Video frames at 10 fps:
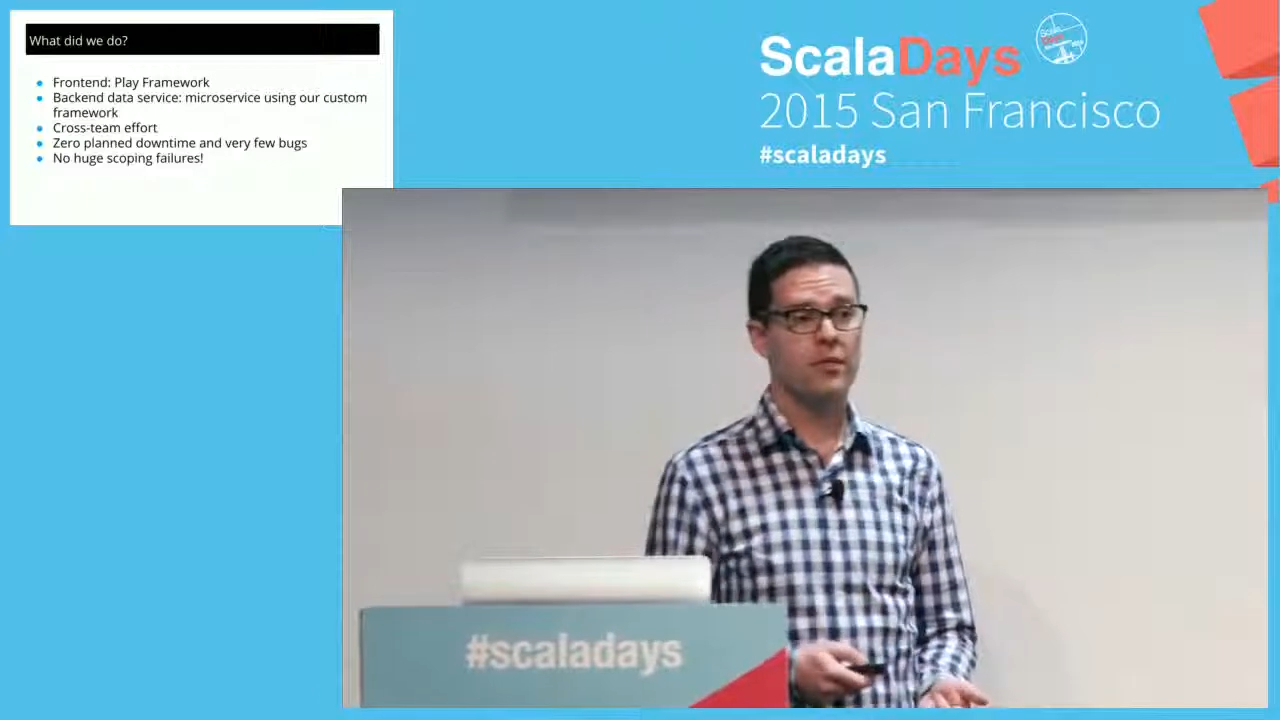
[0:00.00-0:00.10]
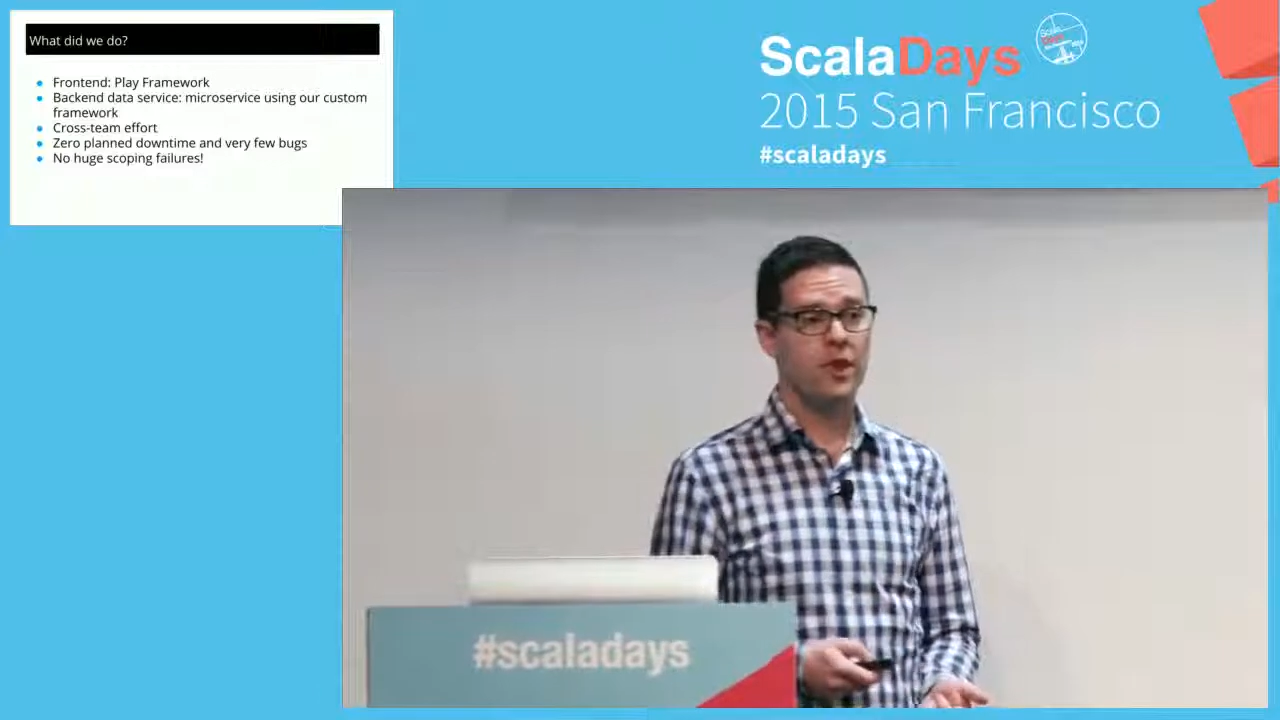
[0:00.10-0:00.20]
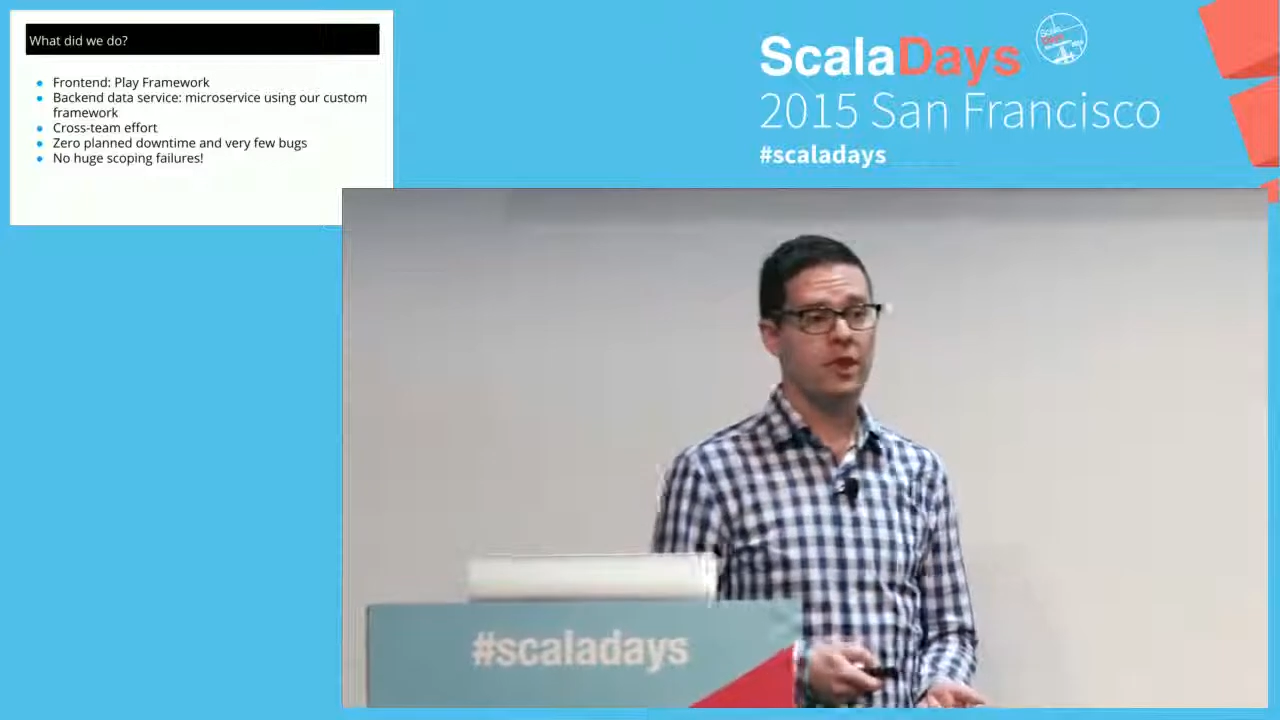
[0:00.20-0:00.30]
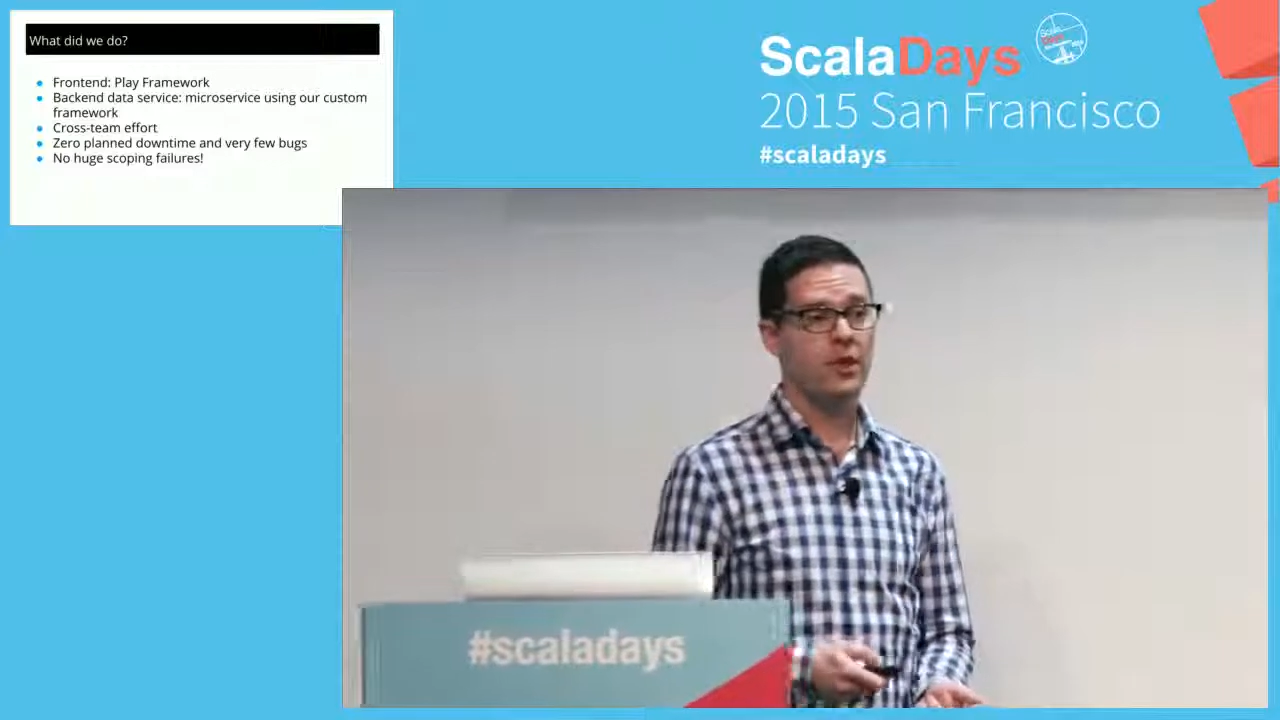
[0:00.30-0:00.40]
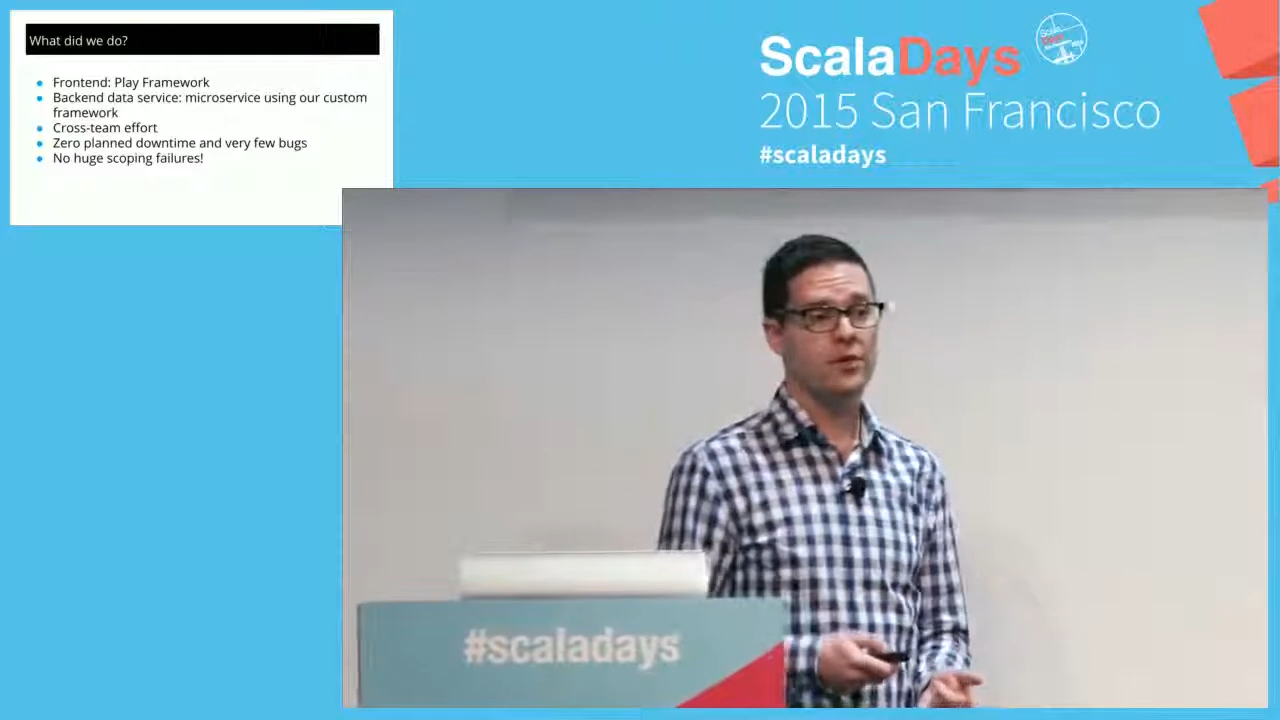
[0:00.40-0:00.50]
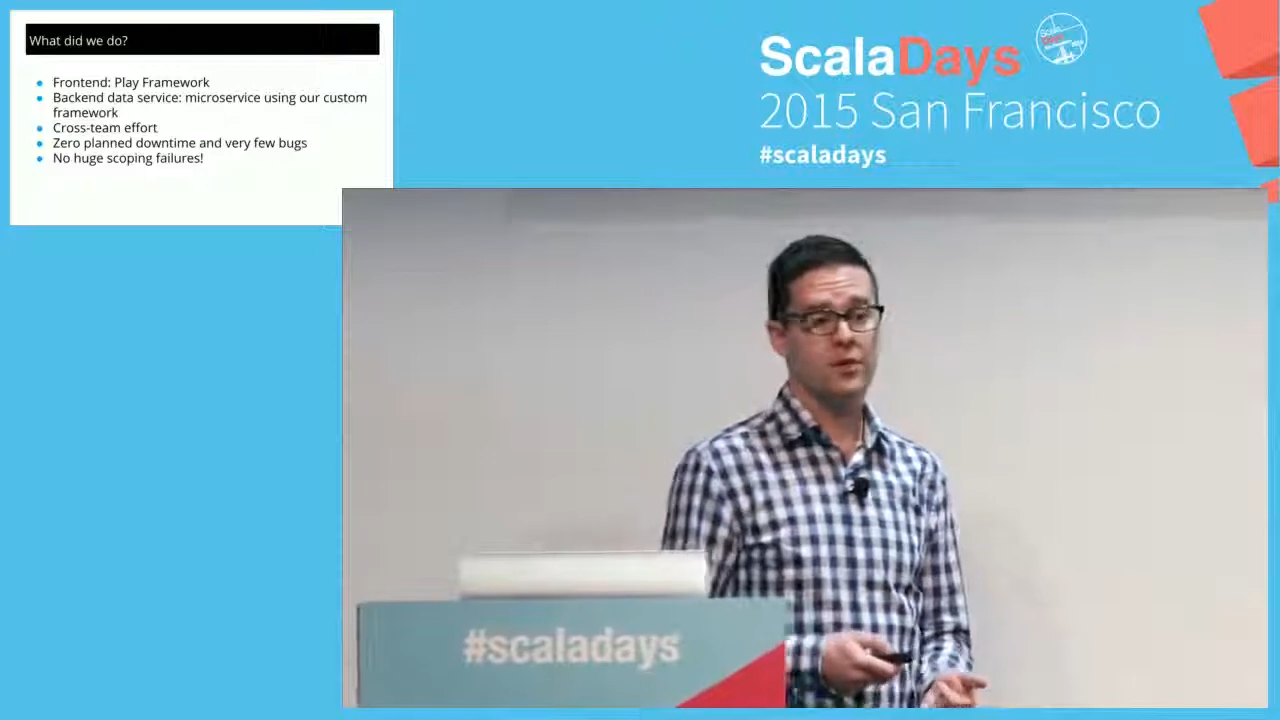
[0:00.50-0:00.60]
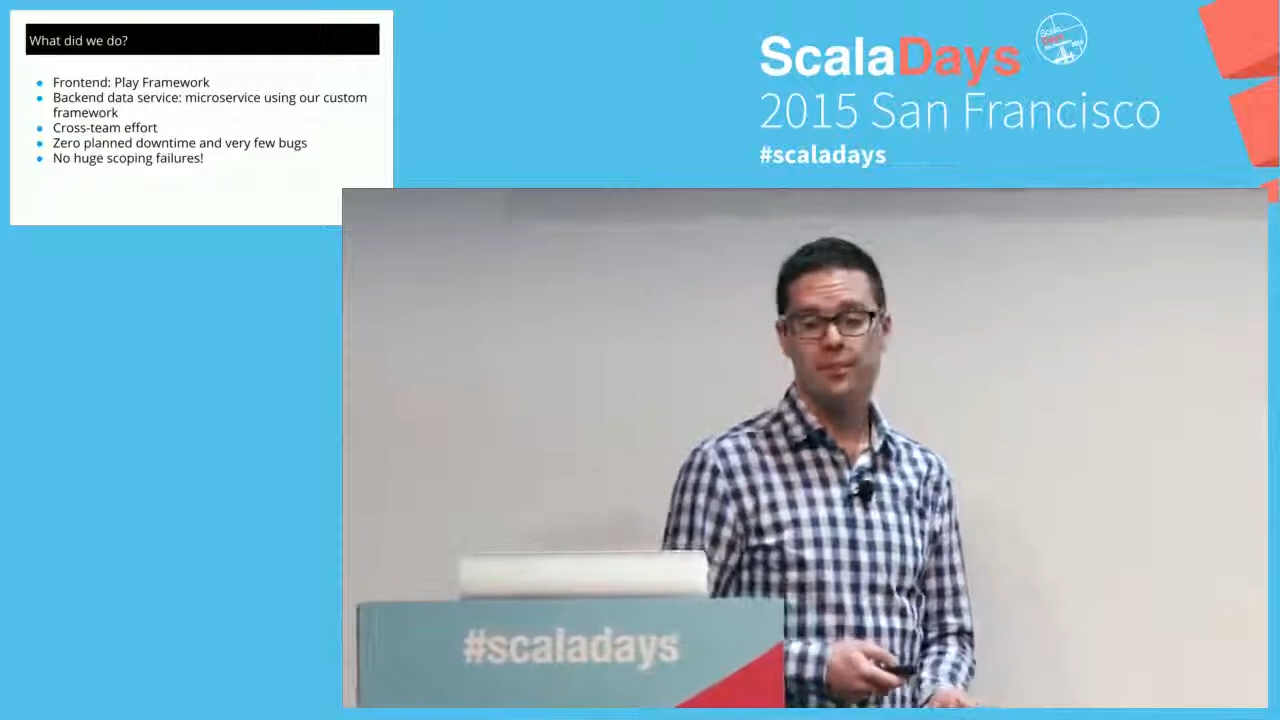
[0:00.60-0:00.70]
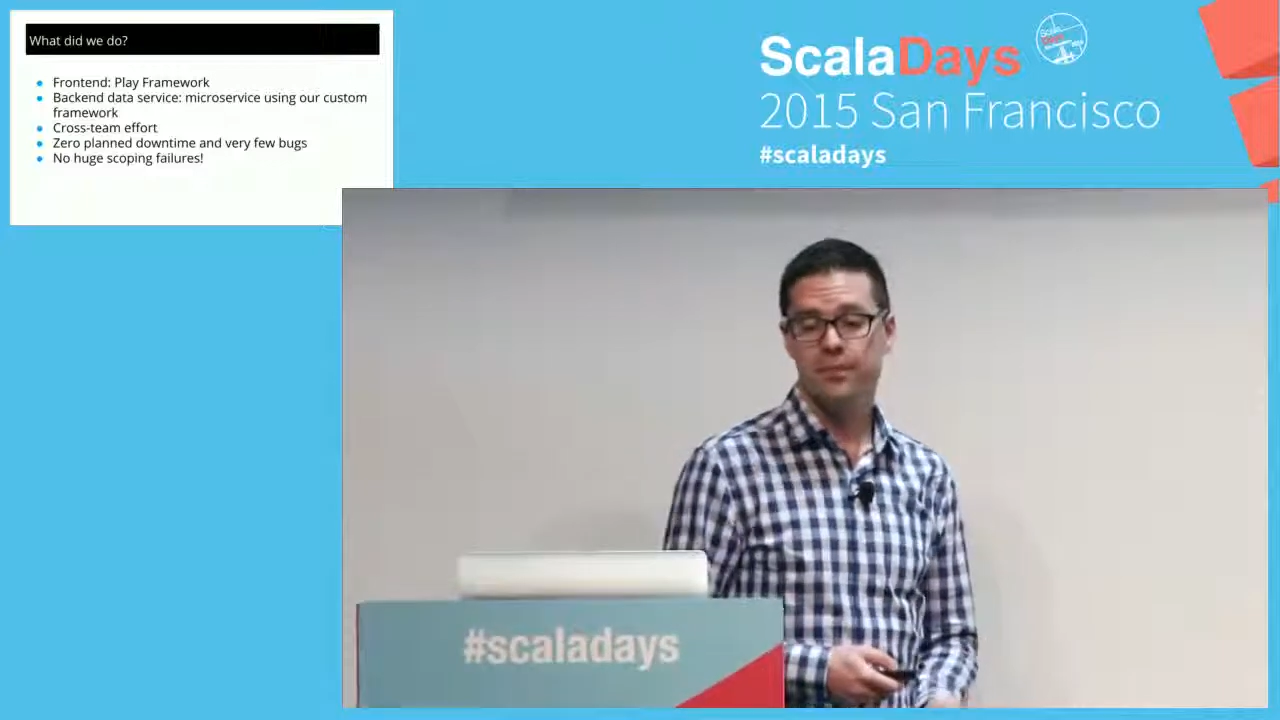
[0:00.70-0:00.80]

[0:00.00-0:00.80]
failures,